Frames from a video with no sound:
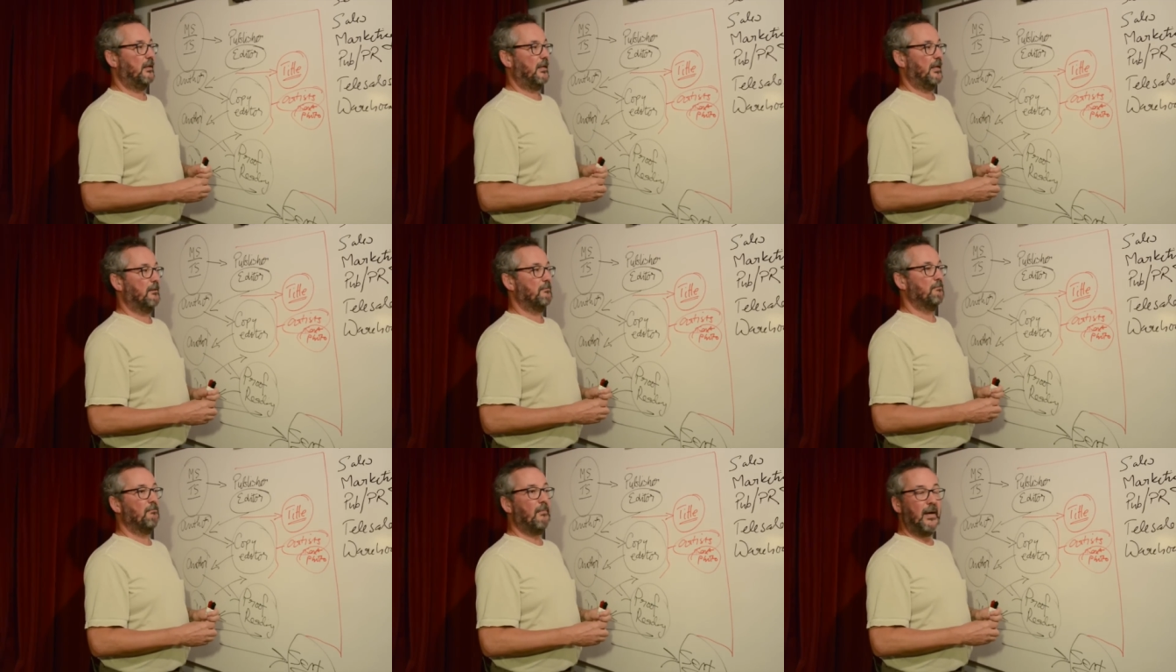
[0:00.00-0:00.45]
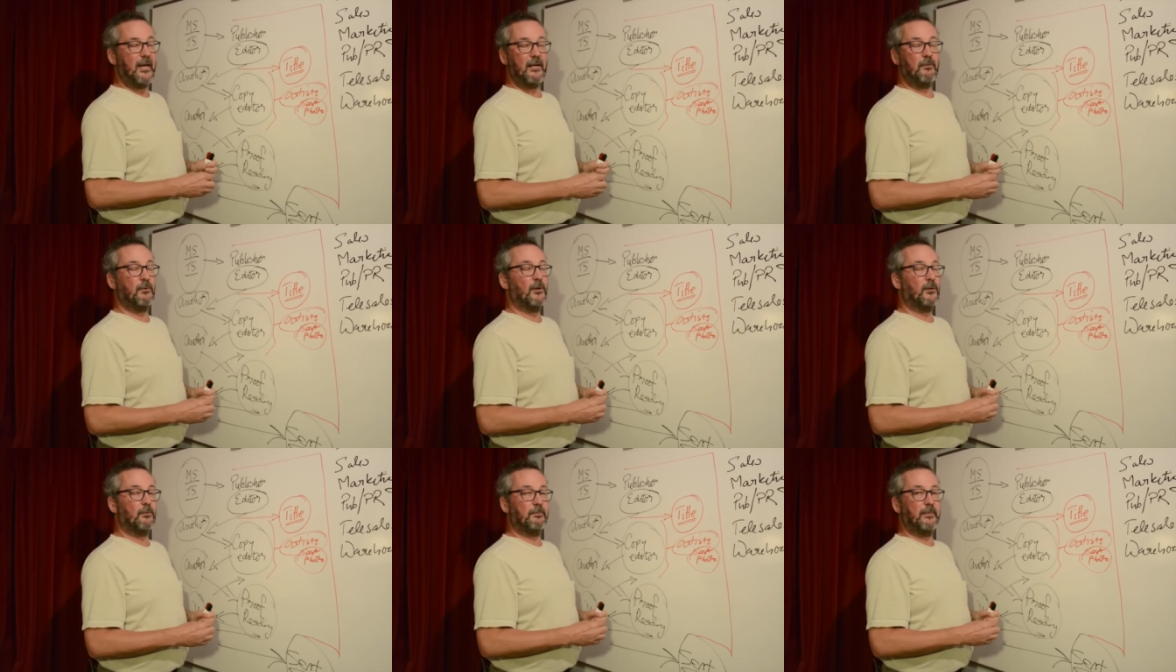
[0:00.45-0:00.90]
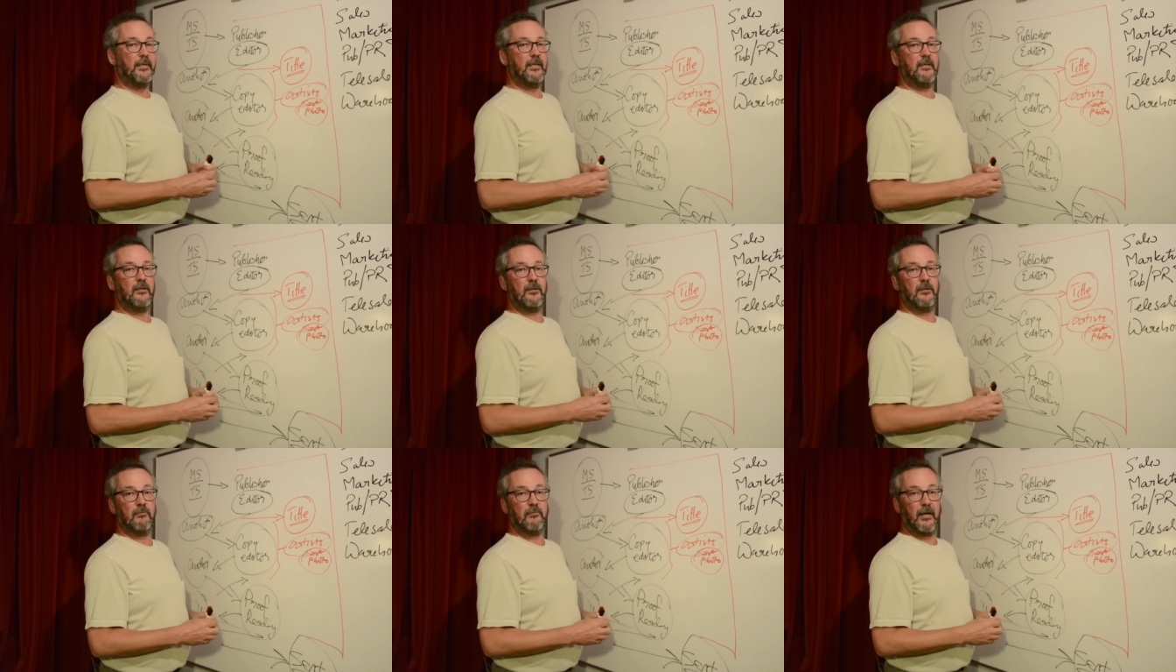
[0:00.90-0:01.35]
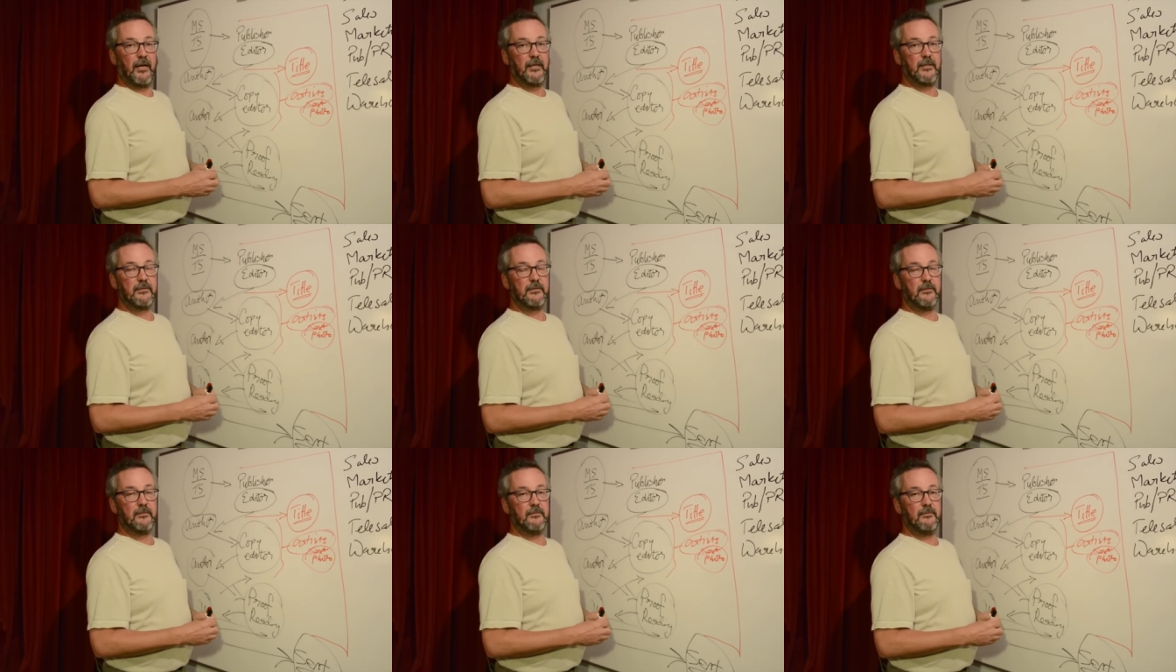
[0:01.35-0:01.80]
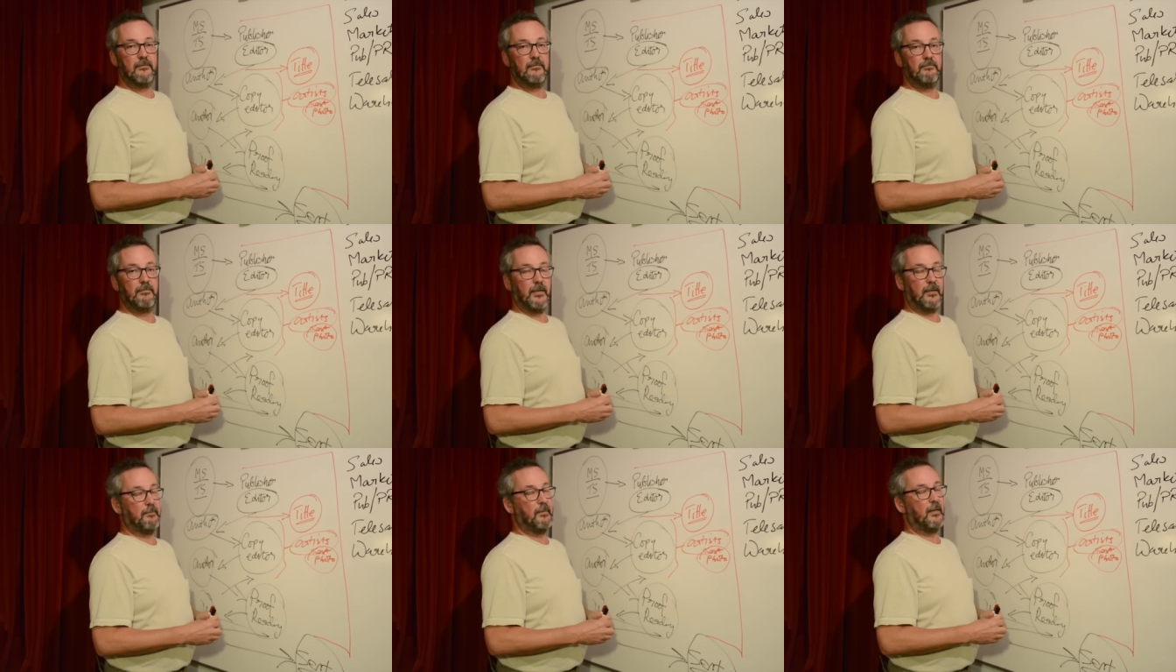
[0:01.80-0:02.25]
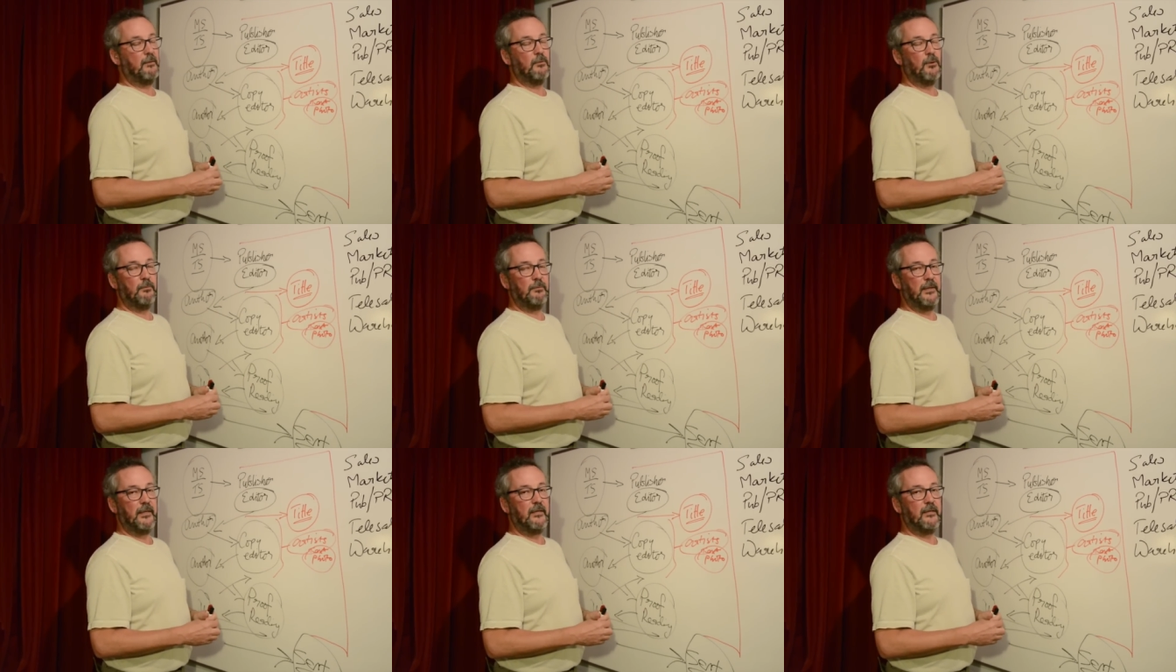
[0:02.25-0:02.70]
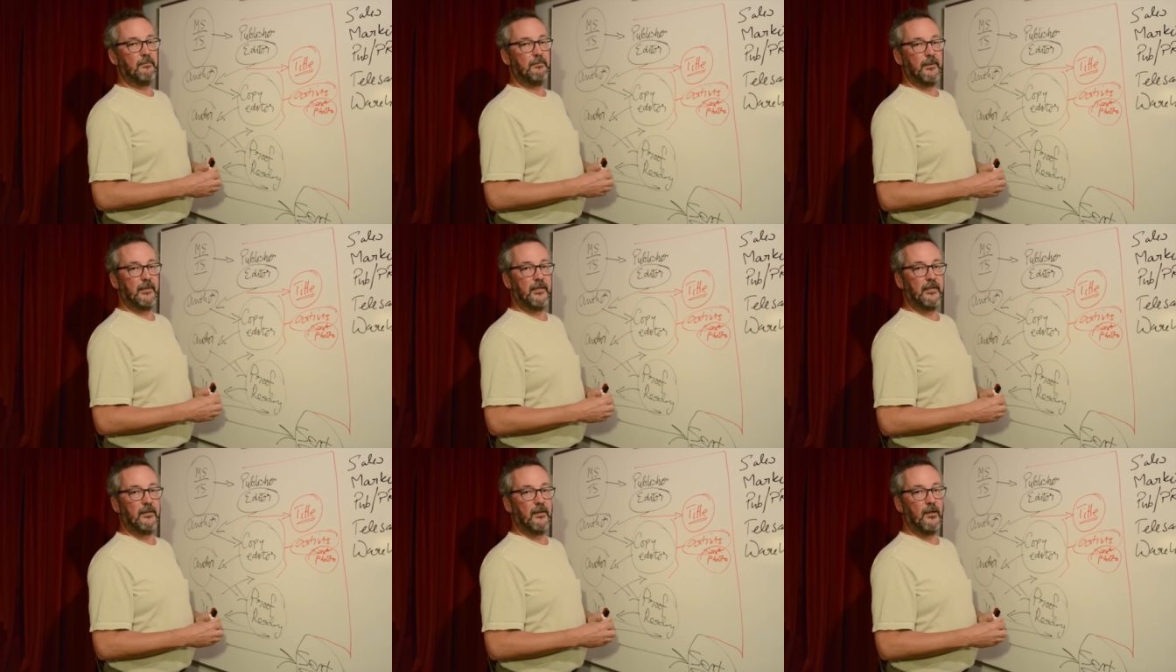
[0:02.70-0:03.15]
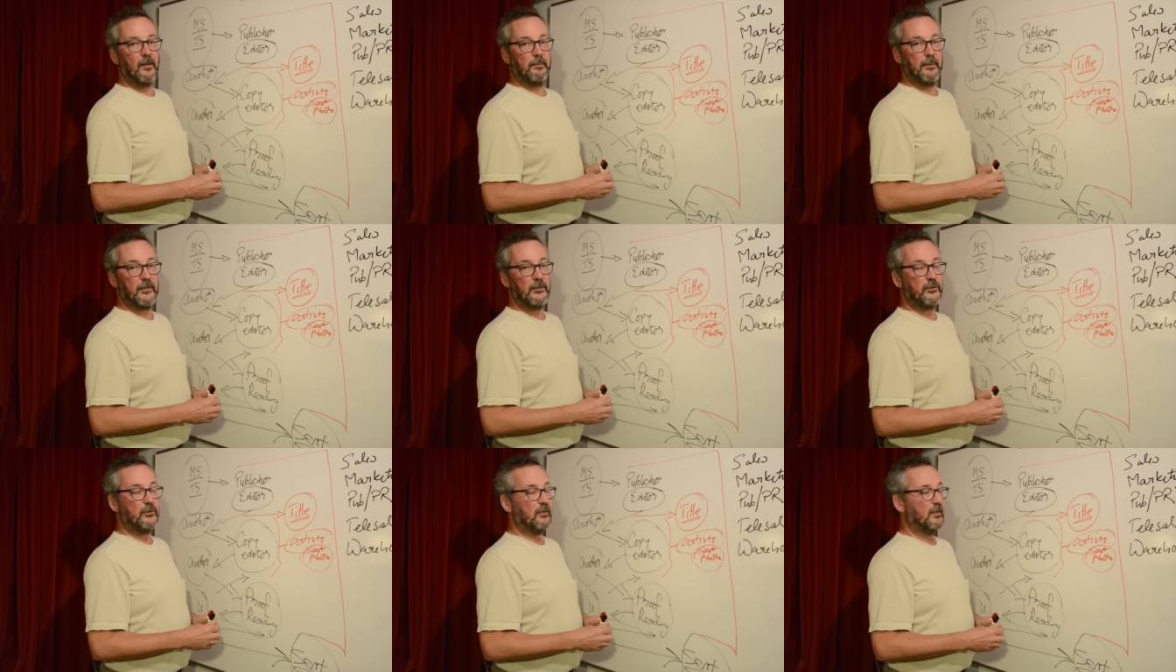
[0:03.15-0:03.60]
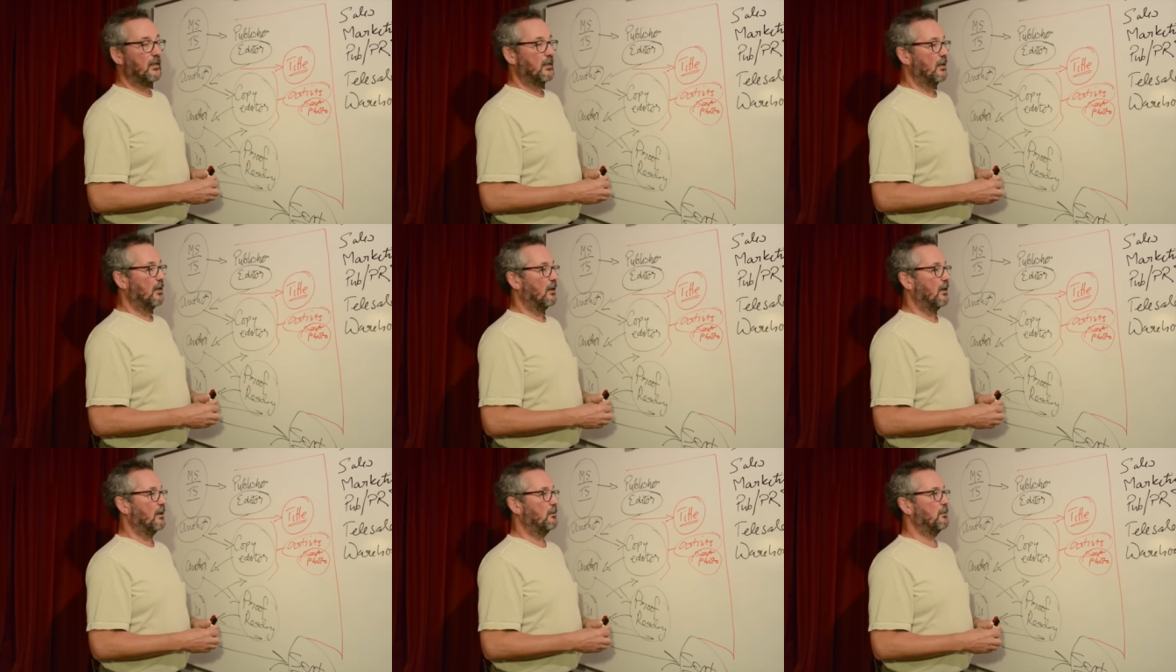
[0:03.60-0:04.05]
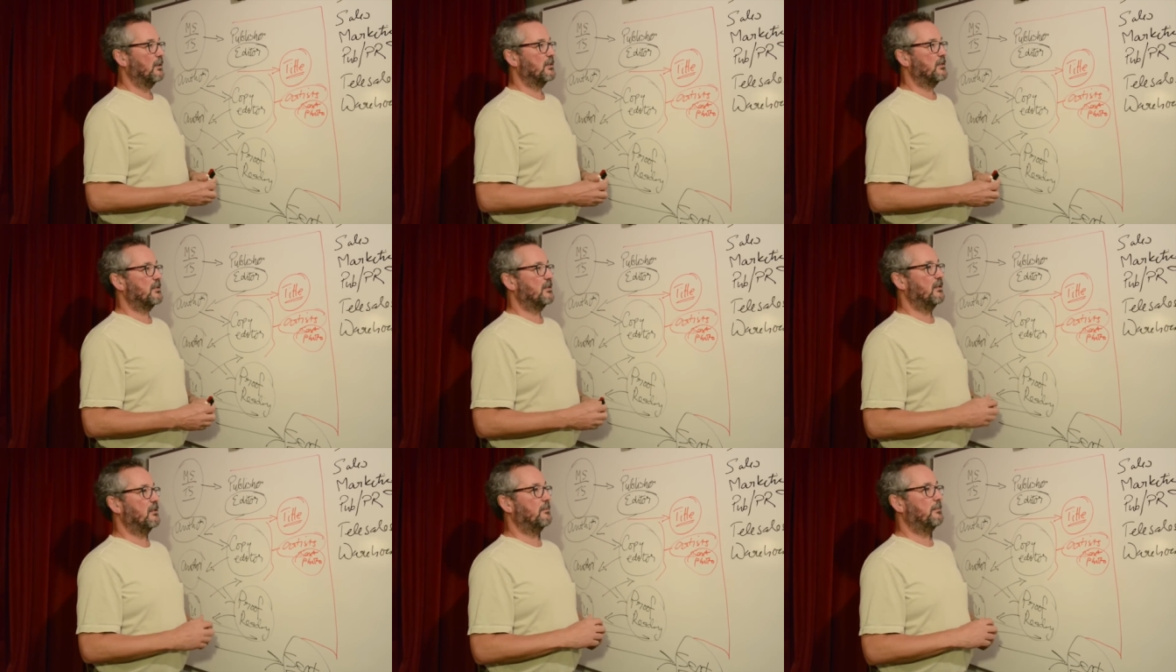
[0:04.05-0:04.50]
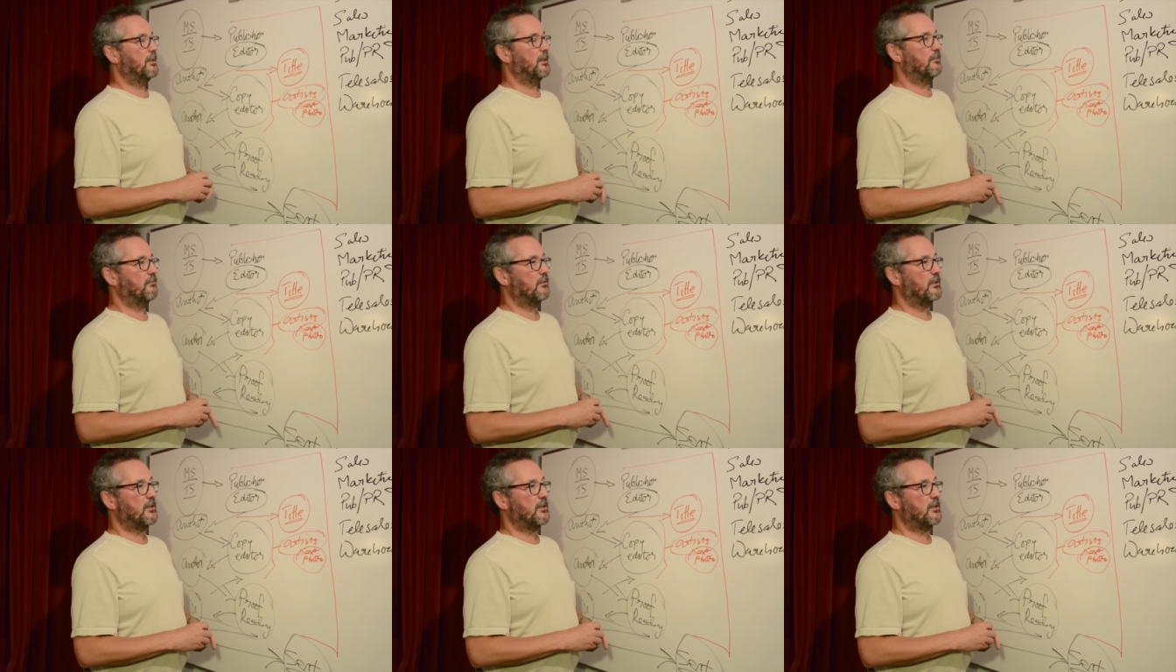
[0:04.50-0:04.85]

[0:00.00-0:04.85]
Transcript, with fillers: it may well be correct, but it may well be complete garbage. I once did a bit of